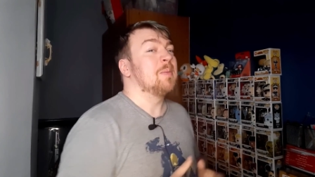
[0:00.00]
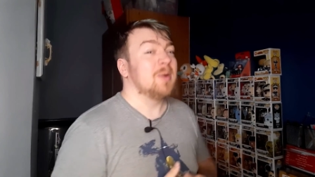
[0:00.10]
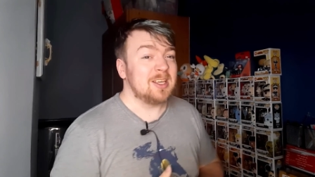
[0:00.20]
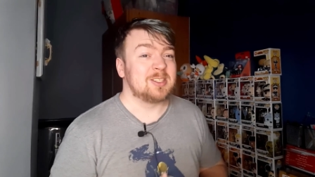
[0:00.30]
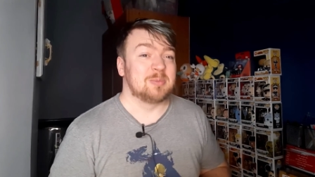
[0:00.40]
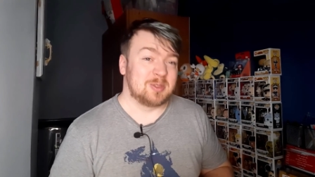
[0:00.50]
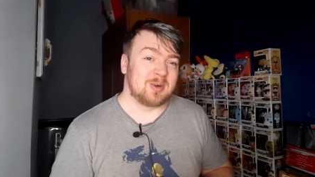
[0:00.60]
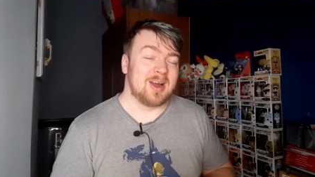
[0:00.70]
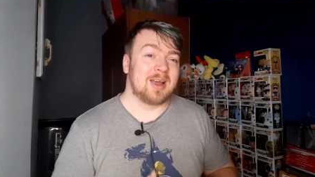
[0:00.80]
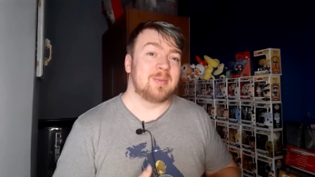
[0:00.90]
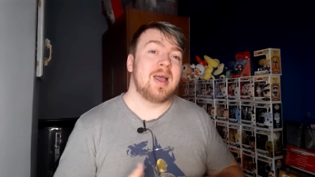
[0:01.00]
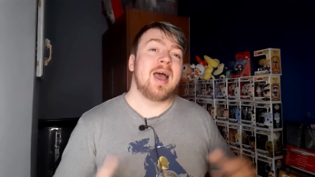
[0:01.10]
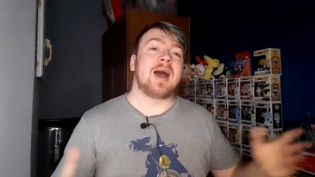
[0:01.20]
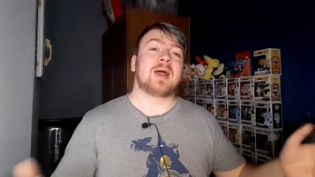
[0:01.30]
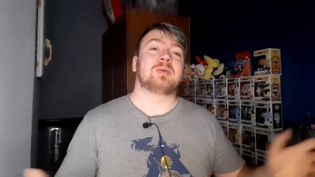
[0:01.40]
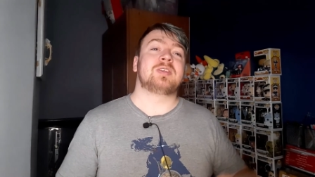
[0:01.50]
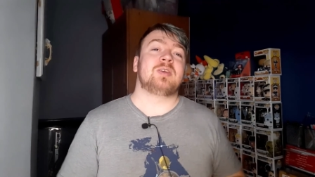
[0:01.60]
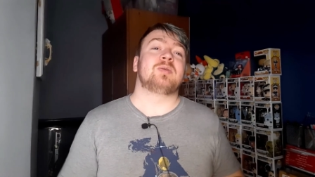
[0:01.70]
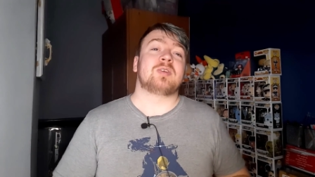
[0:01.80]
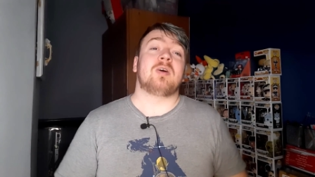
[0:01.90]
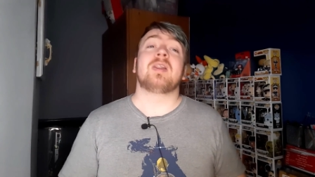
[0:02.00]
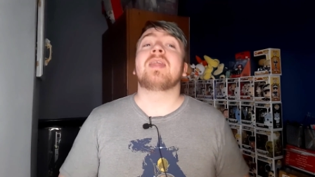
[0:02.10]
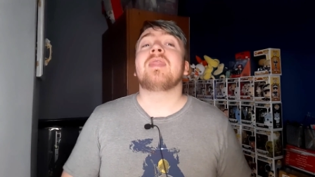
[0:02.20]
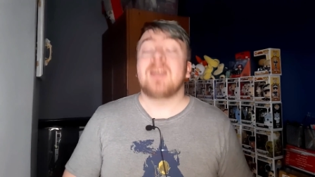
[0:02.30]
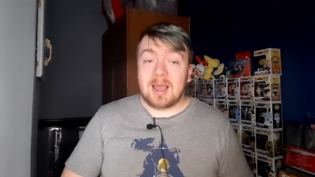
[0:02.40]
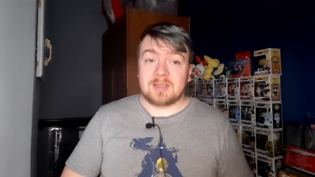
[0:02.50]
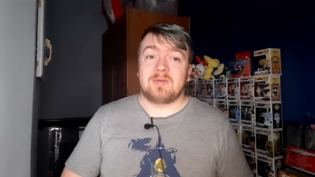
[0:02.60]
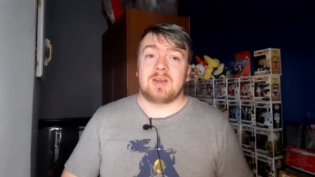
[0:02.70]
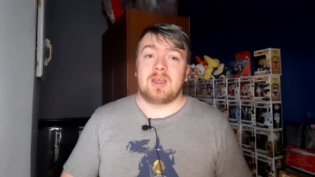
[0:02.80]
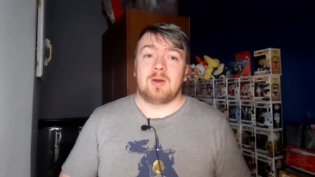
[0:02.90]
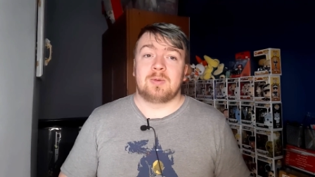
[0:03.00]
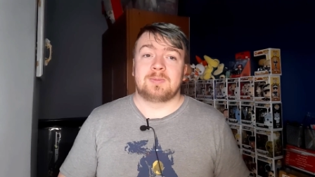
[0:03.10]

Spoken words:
Please subscribe, and I will see you all in the next video.